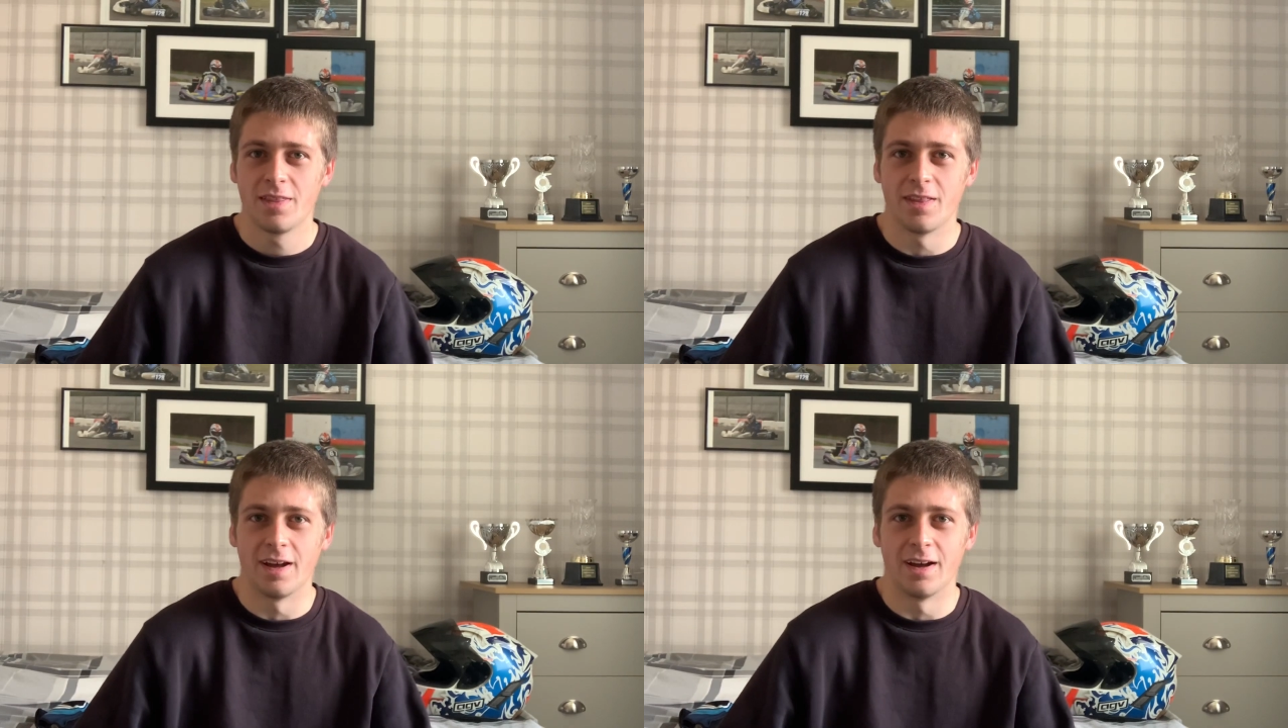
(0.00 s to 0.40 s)

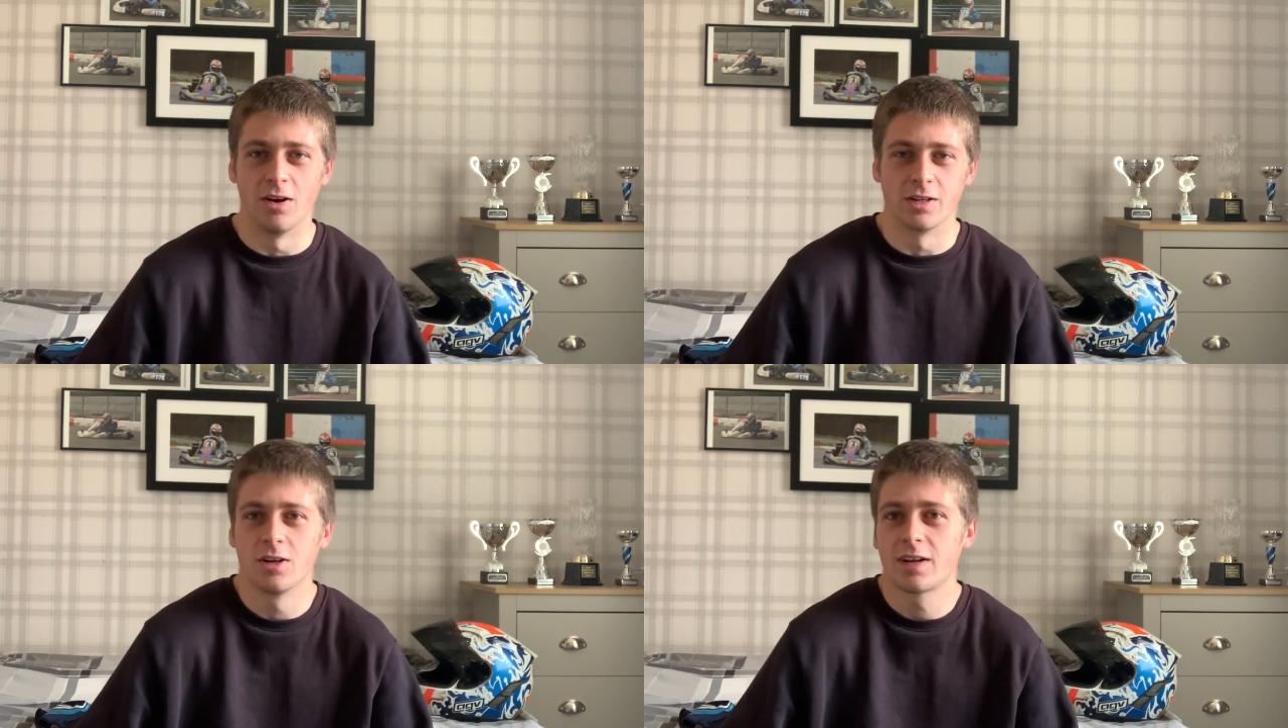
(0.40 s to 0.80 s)
that
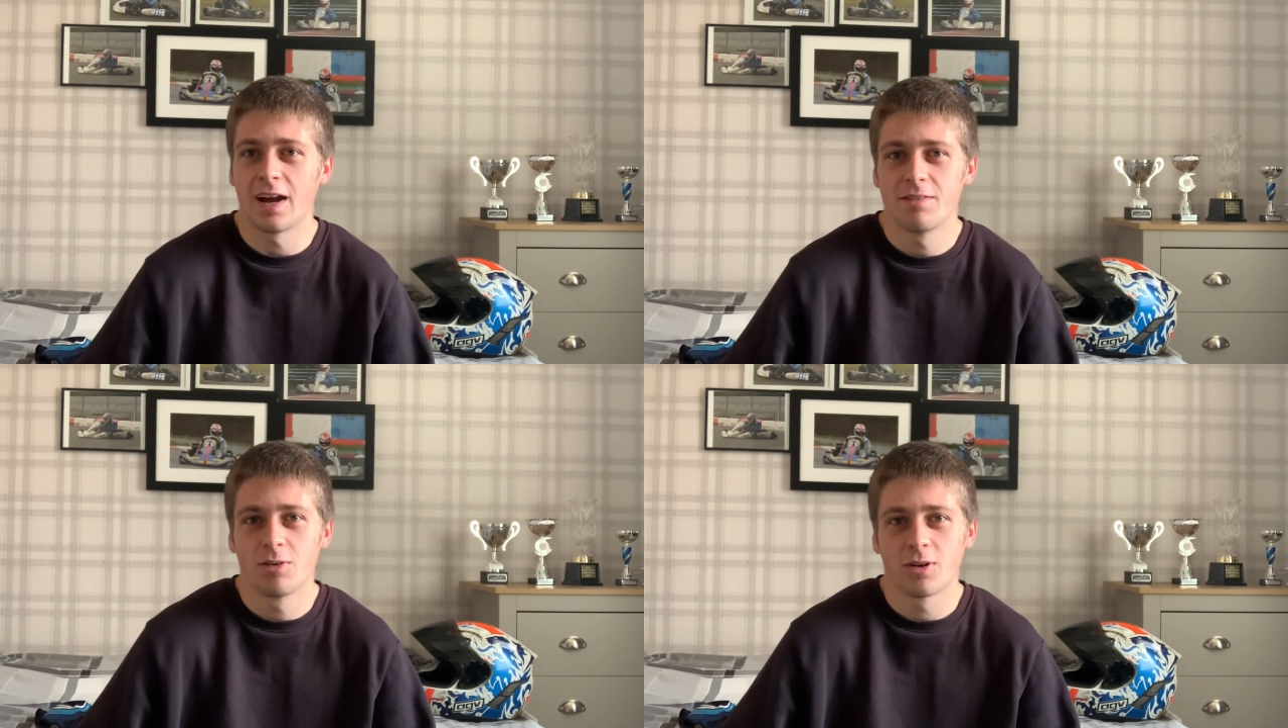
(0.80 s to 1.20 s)
I could
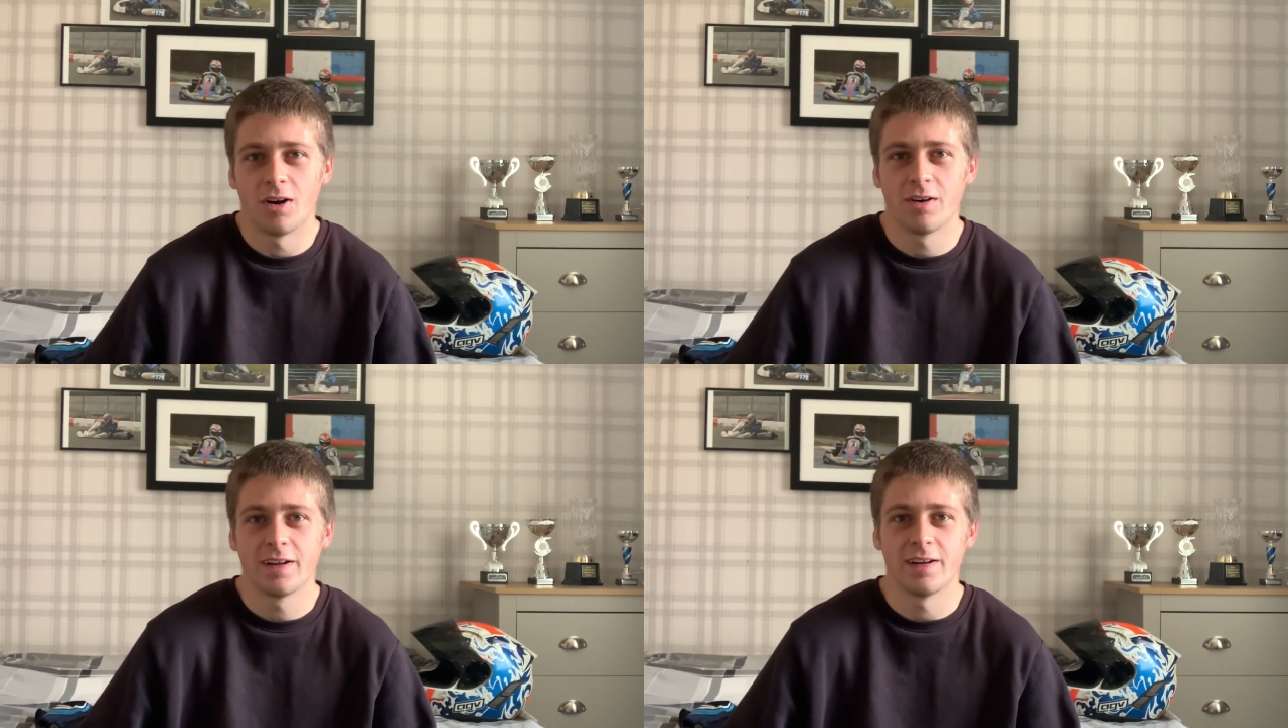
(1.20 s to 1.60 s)
carry on
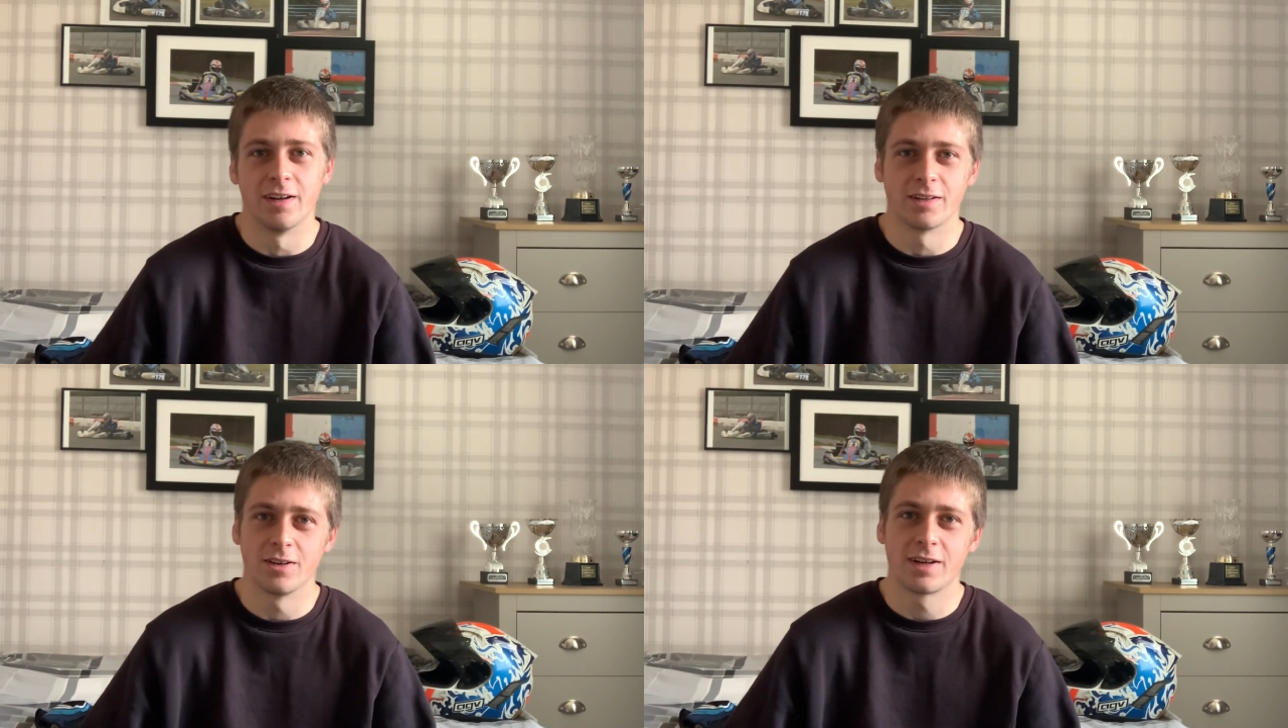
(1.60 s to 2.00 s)
karting and
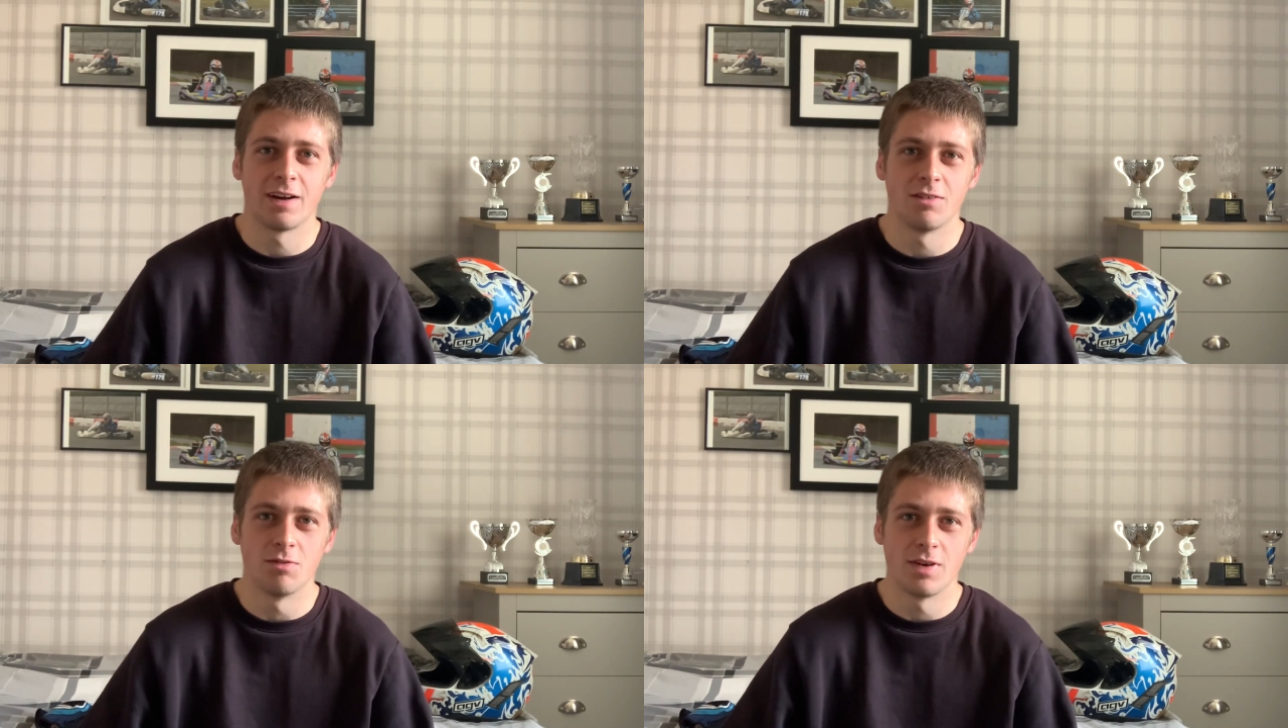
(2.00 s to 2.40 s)
I could
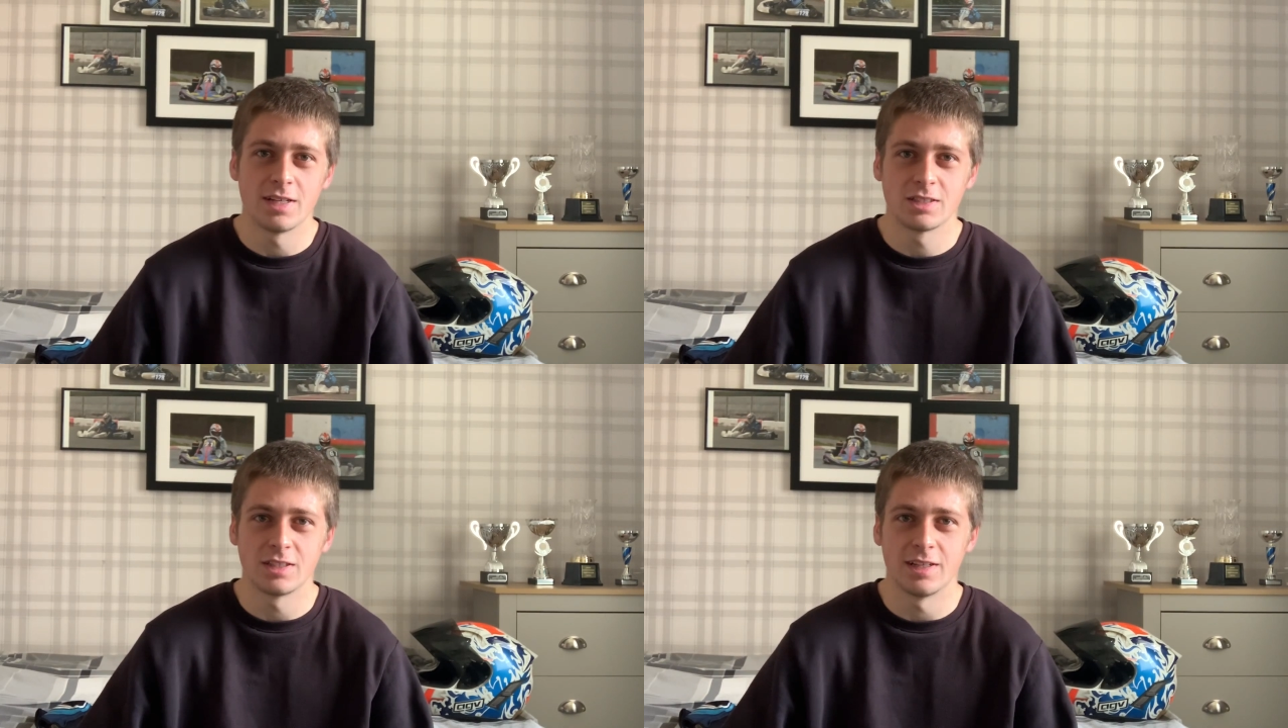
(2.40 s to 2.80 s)
carry on
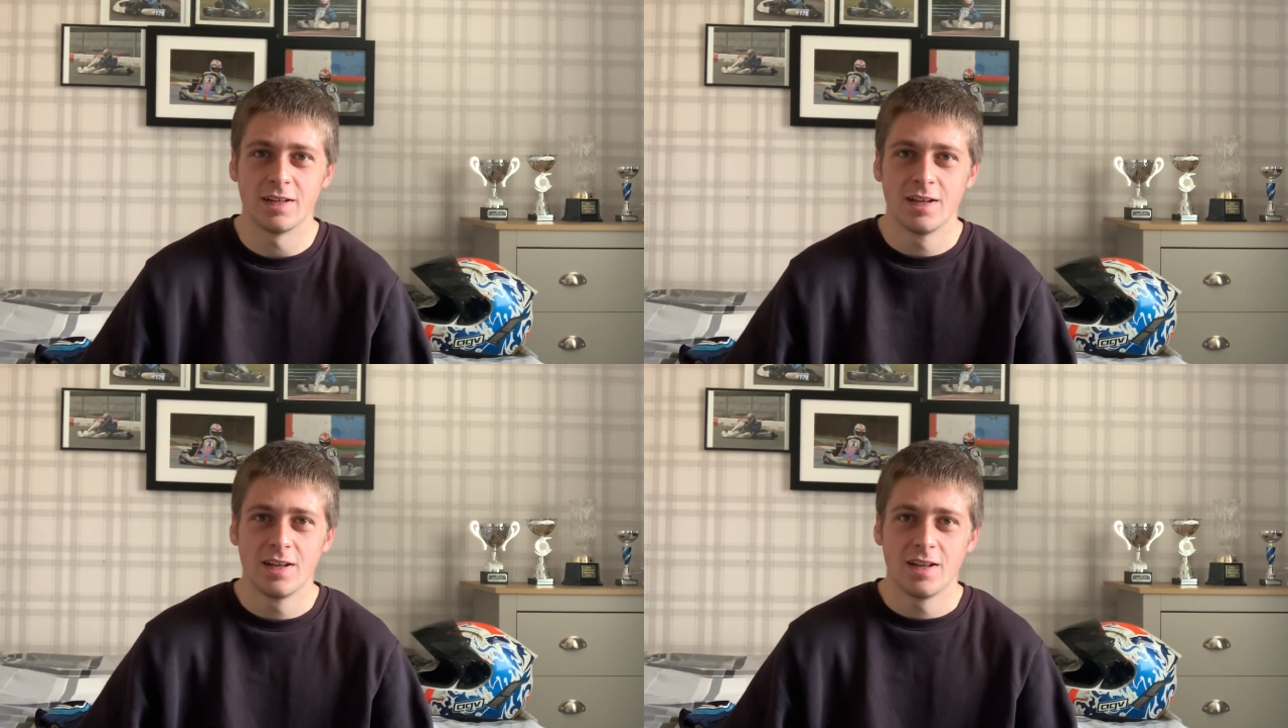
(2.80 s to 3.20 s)
racing.